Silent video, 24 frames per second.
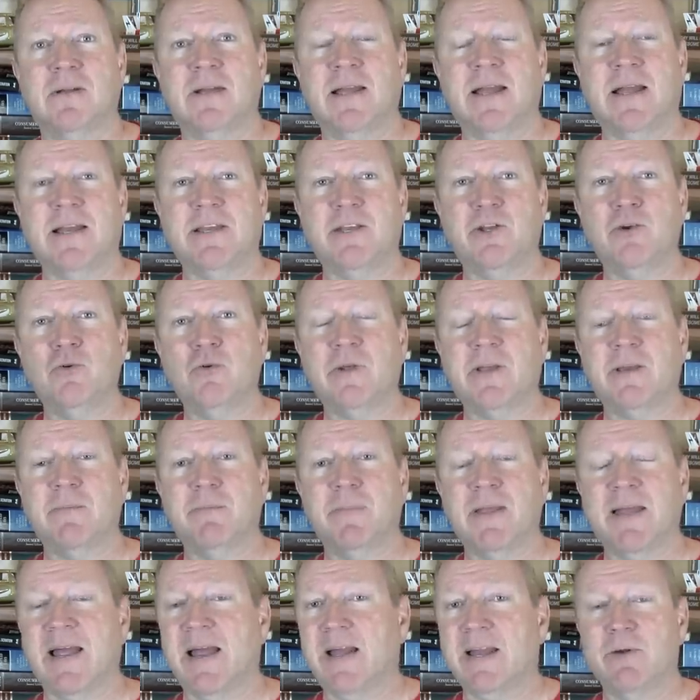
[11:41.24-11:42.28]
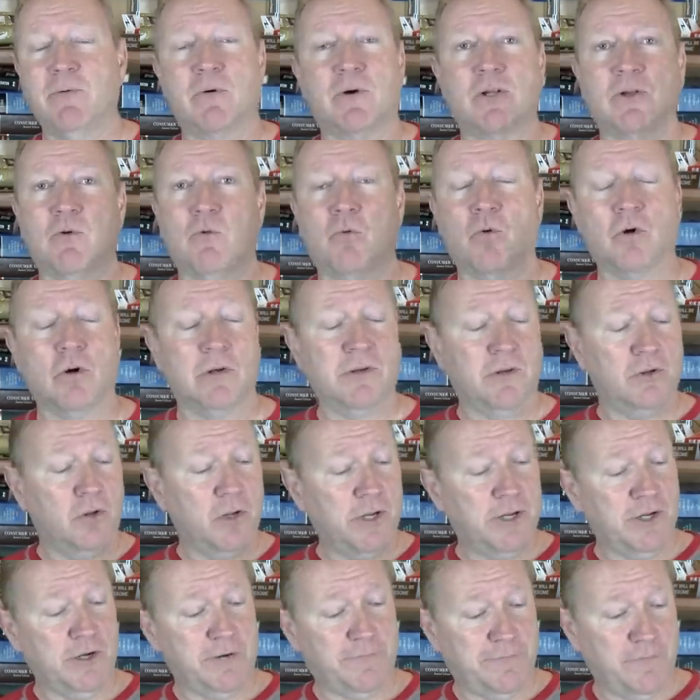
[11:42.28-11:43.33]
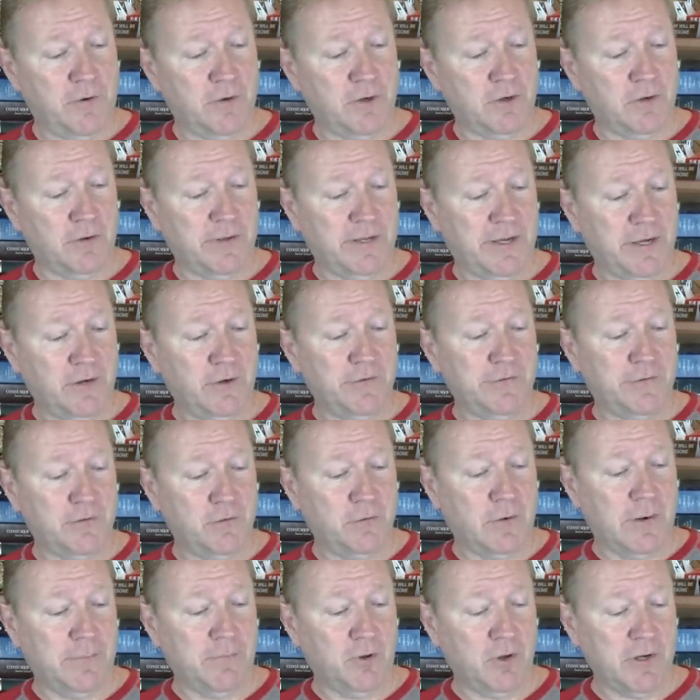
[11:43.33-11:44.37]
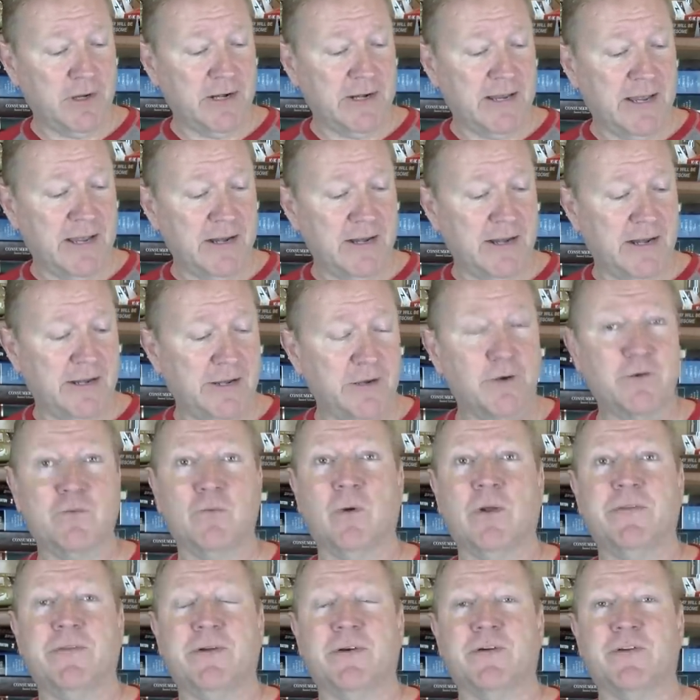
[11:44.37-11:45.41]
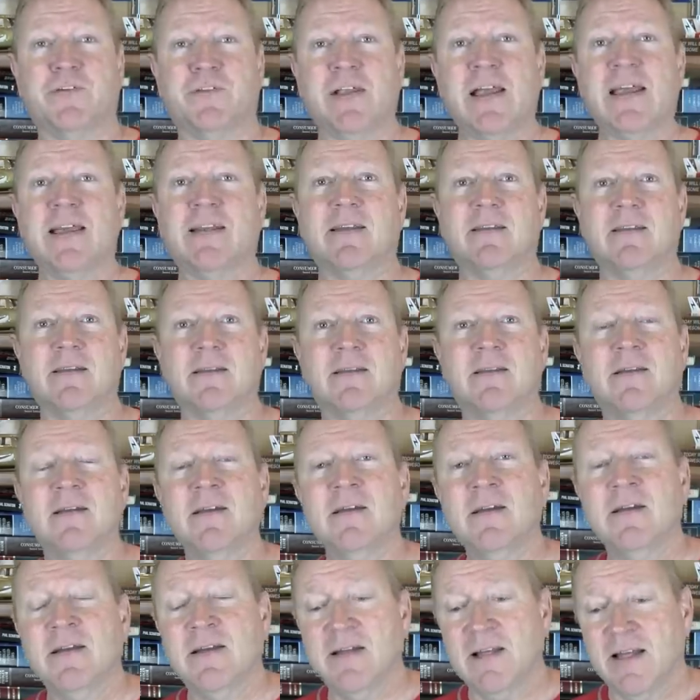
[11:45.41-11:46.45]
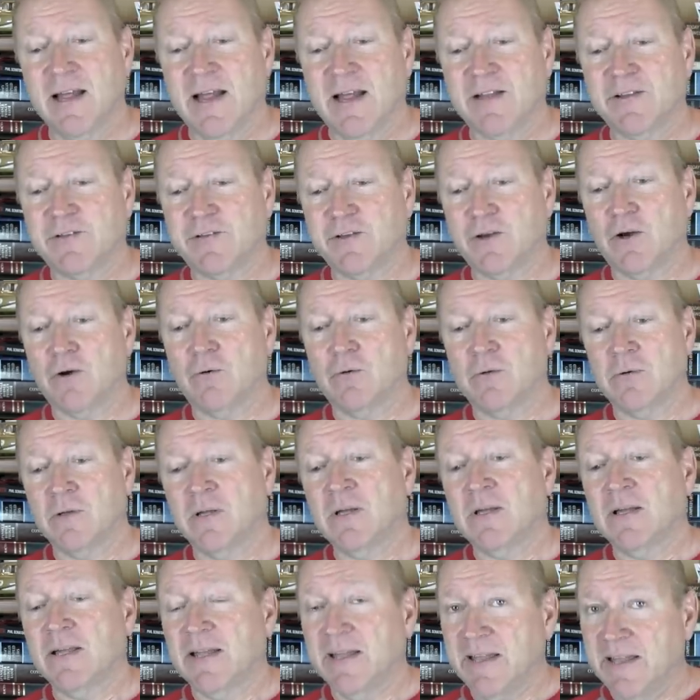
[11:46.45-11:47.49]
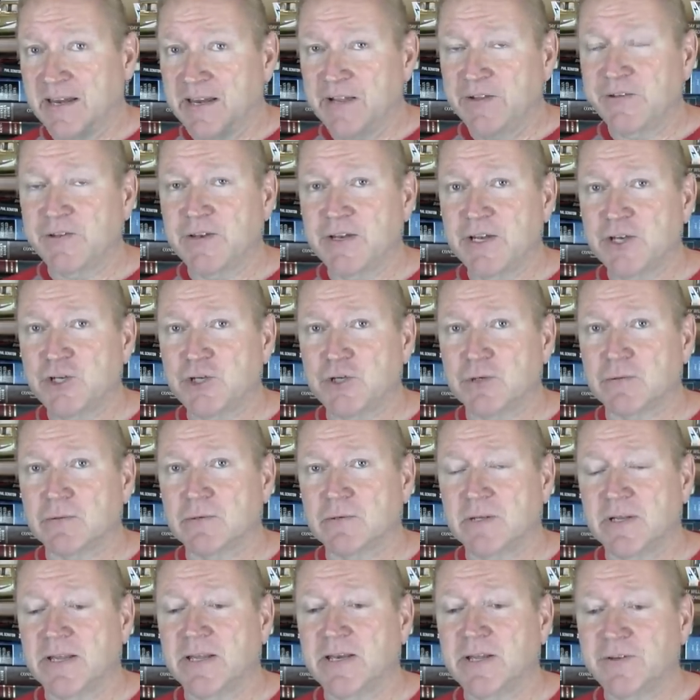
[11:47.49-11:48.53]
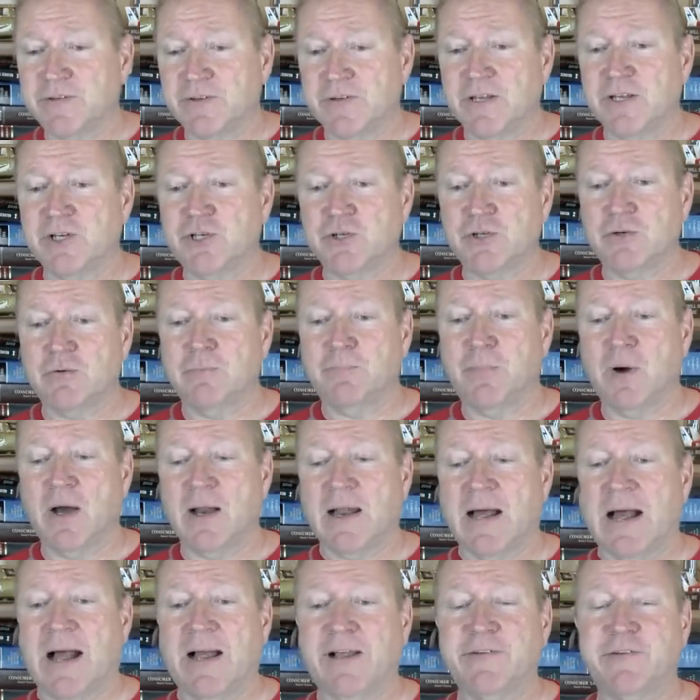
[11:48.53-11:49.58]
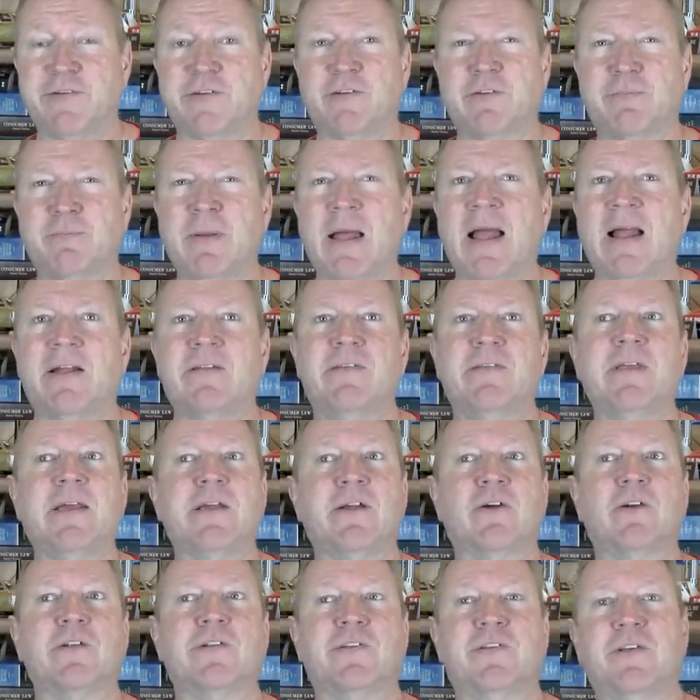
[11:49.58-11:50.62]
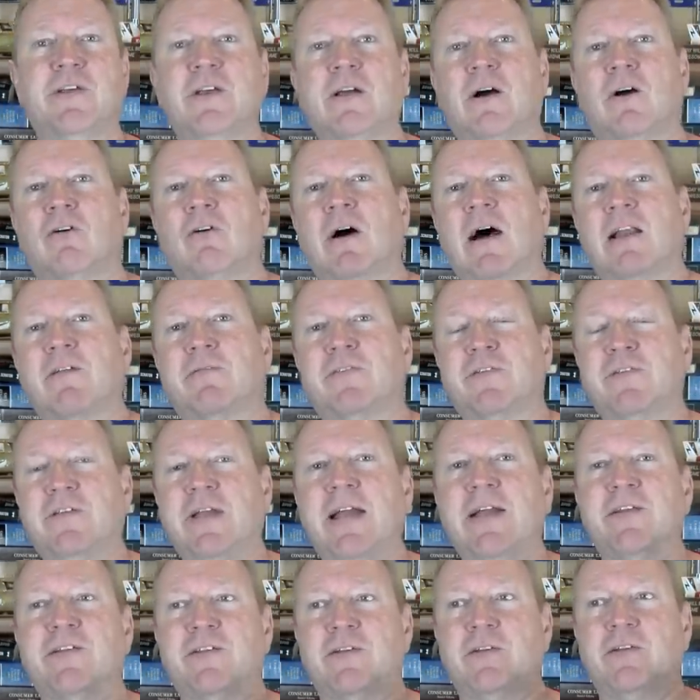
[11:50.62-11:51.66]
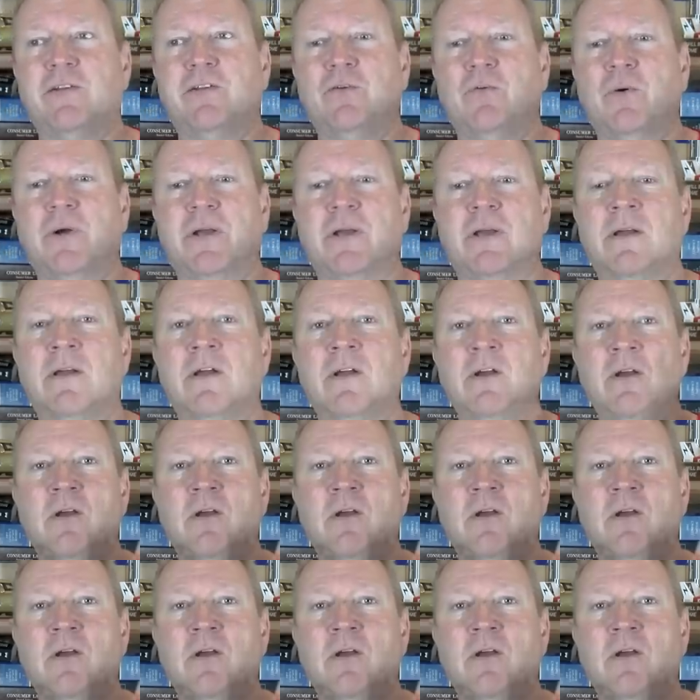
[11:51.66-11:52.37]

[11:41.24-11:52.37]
And you can be anywhere in the world and look at your phone and go, here's who I'm looking at and here's what they're saying. And so it is an issue. But I suspect that you're going to see a lot of states doing